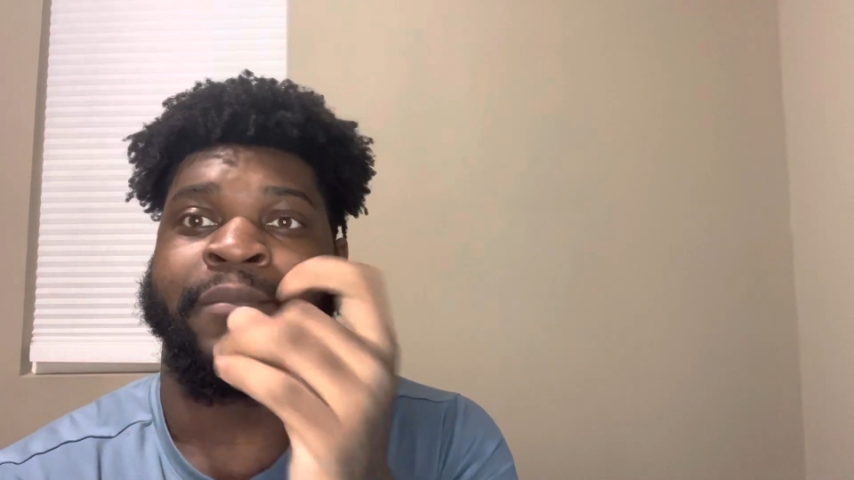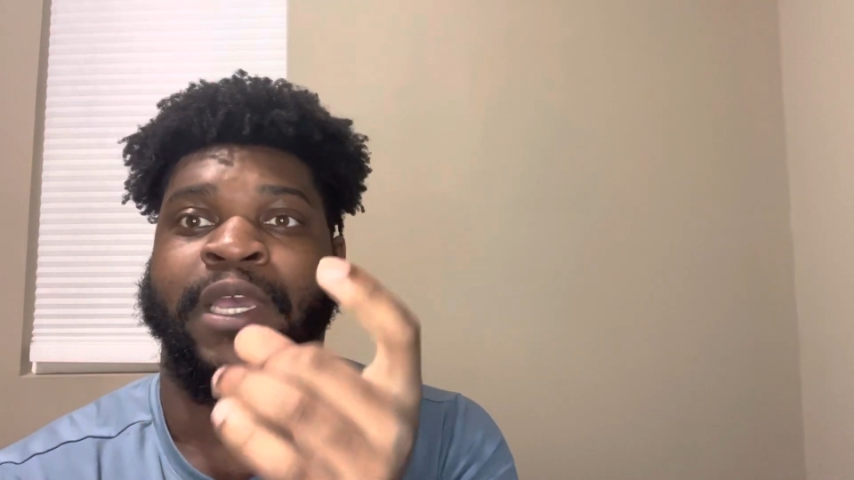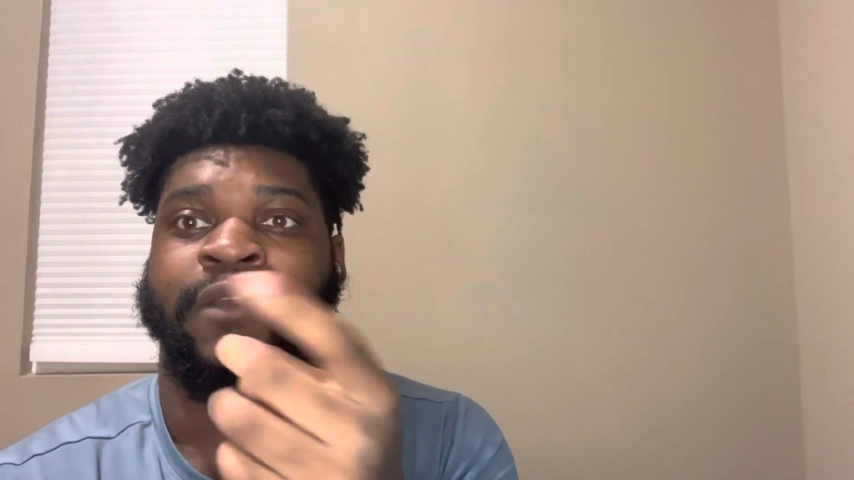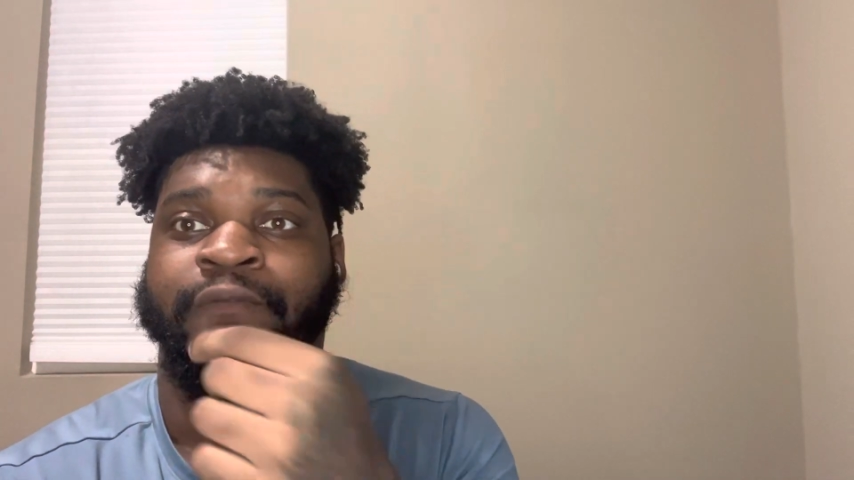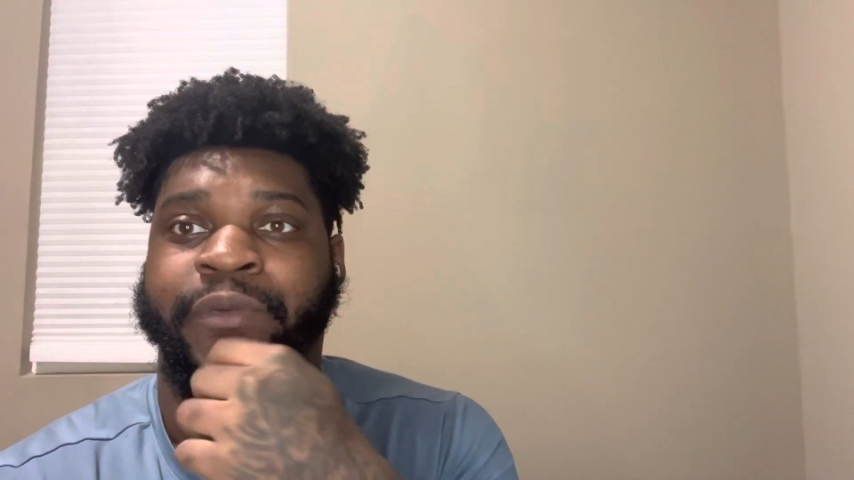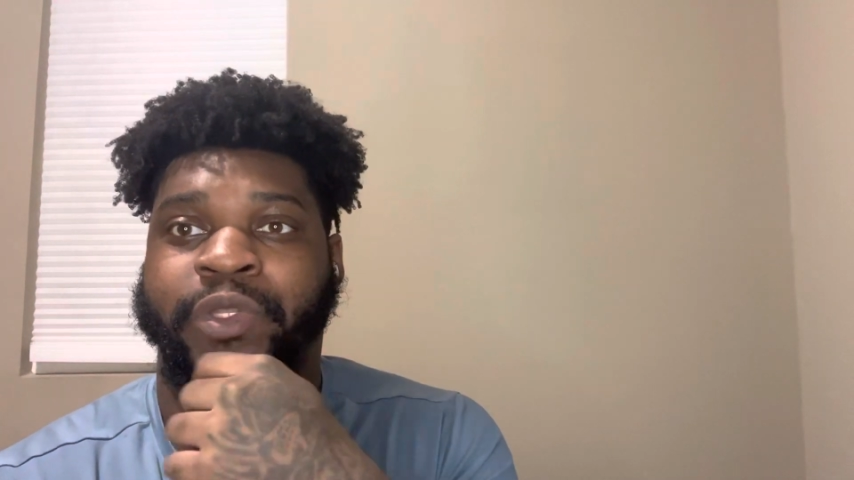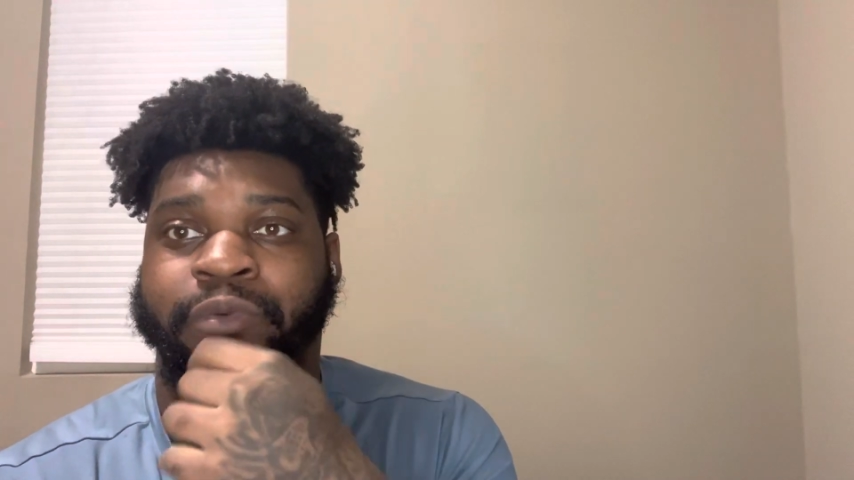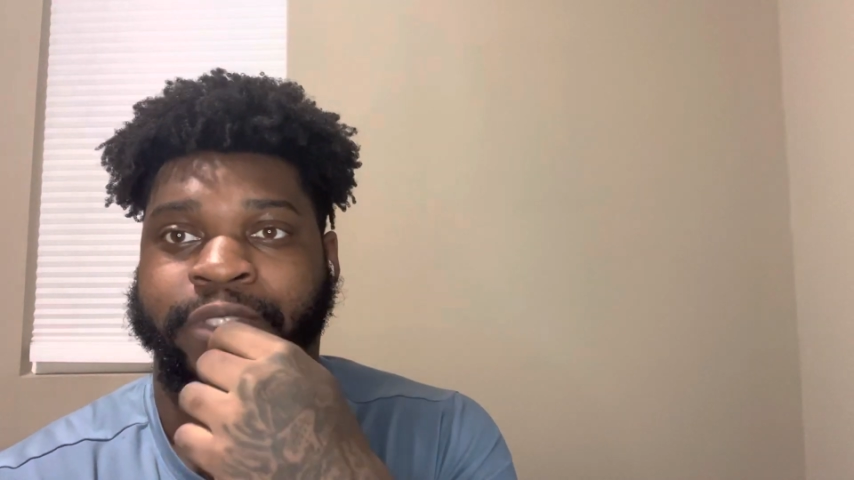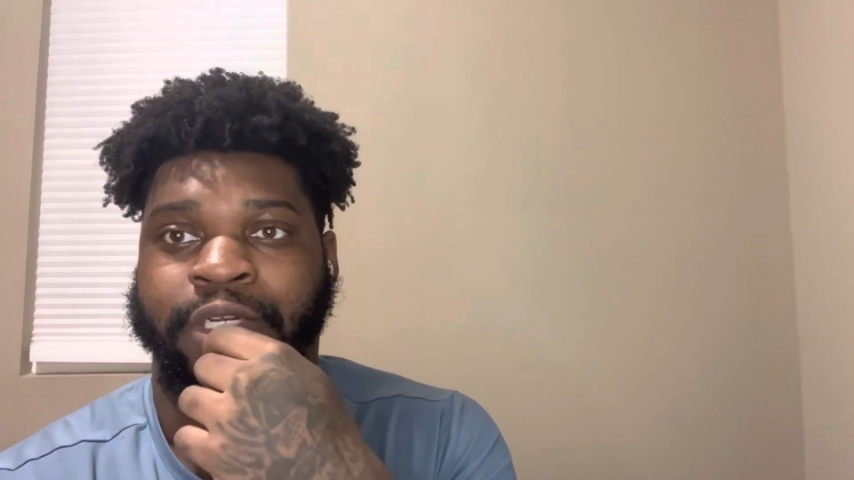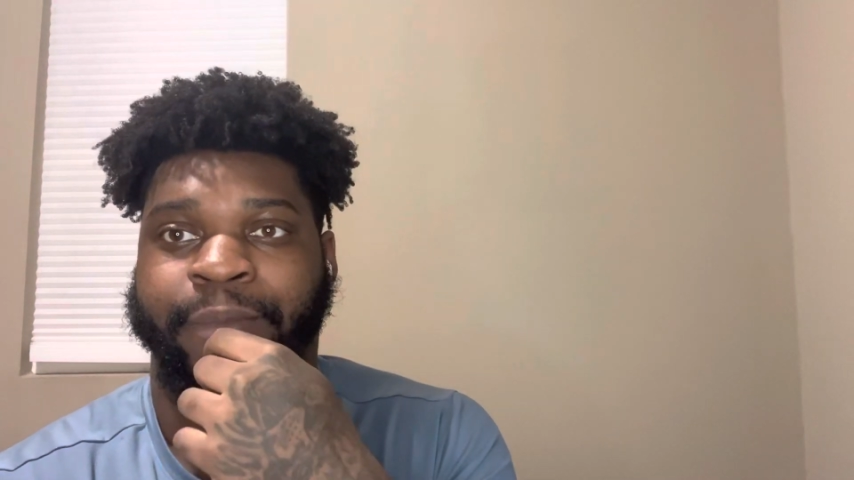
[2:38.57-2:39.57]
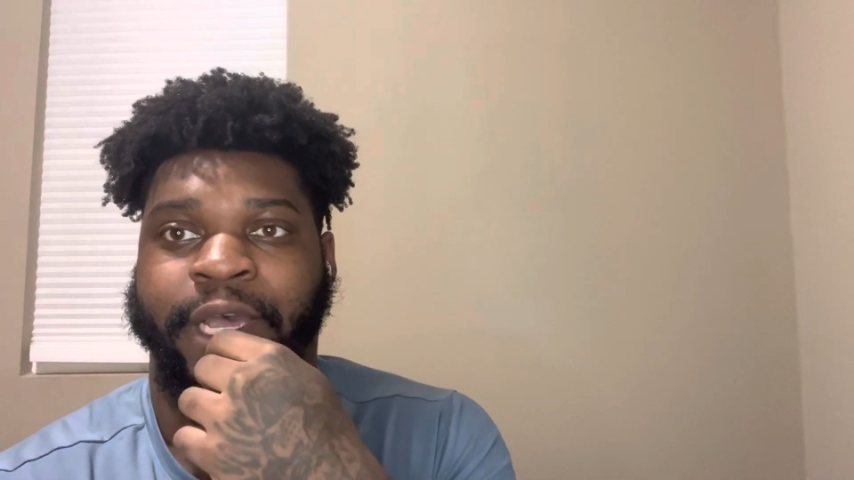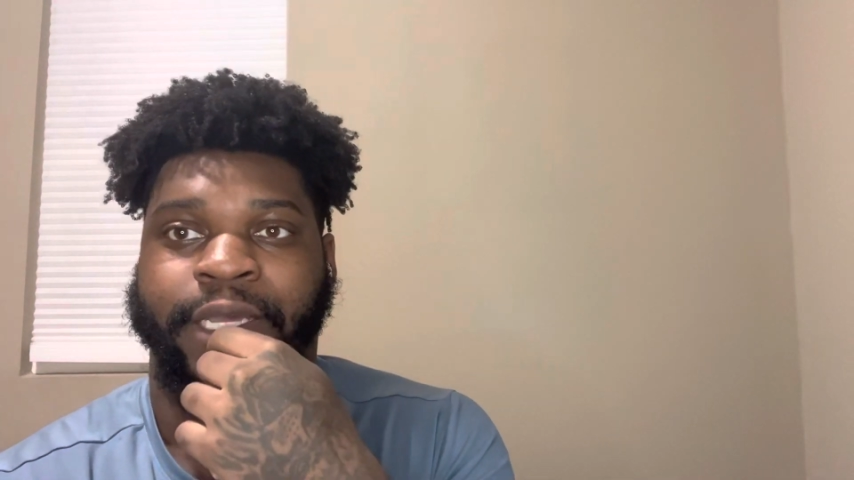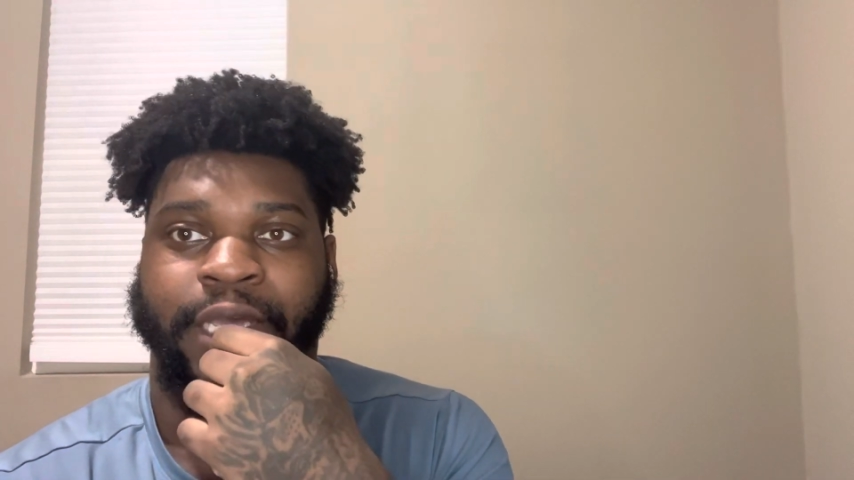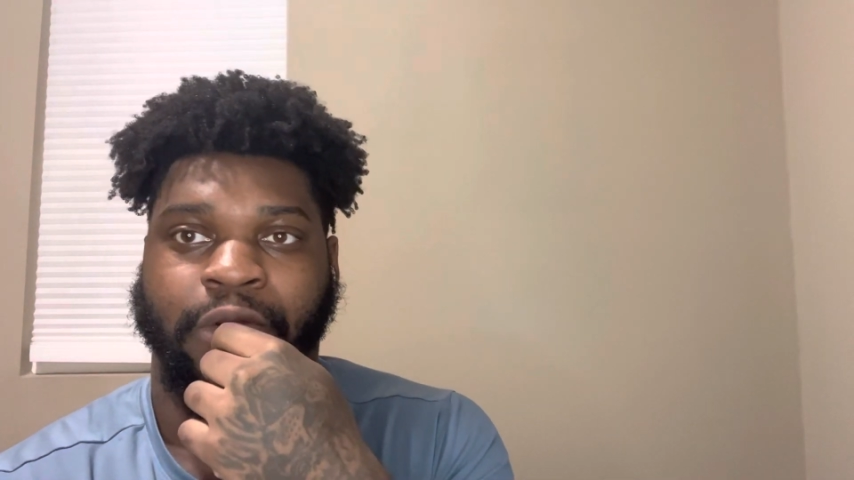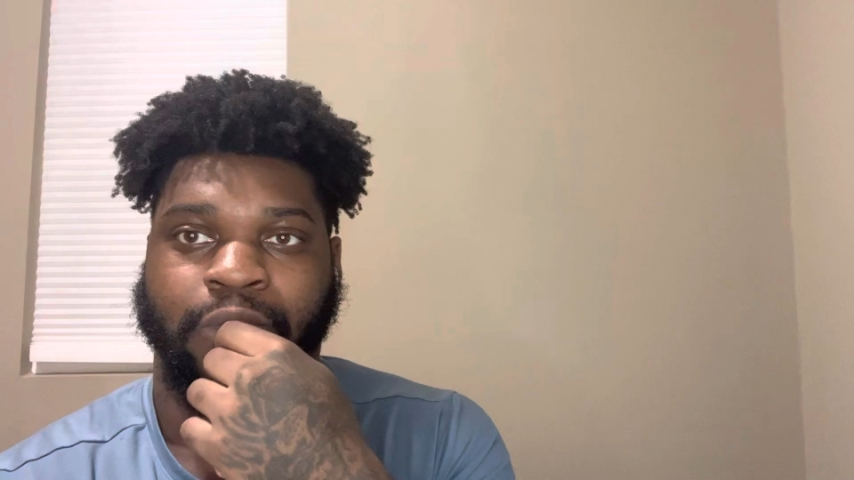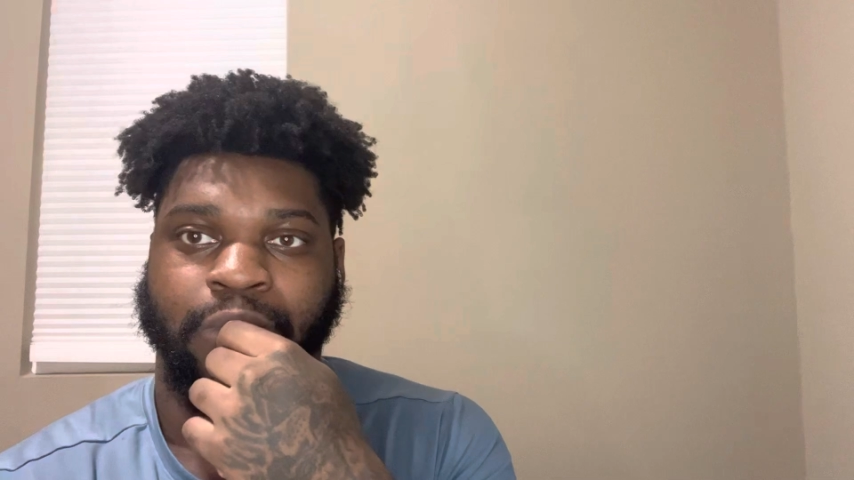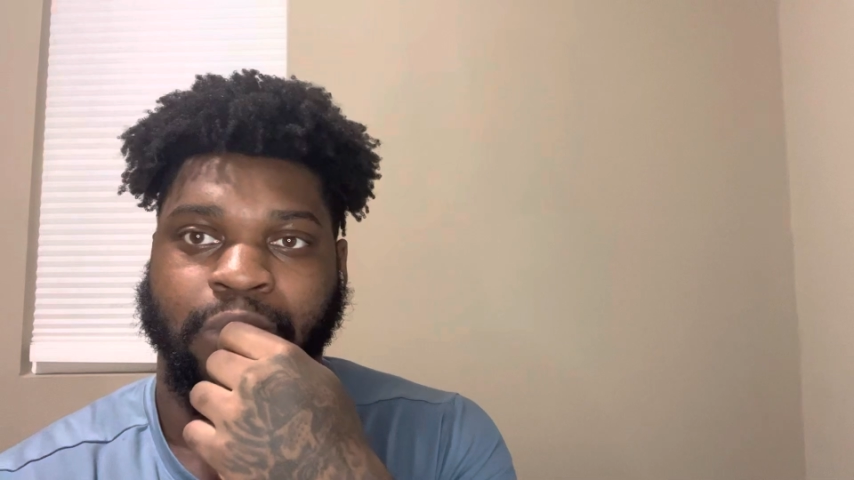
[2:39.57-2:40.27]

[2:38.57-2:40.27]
made 50% of my account.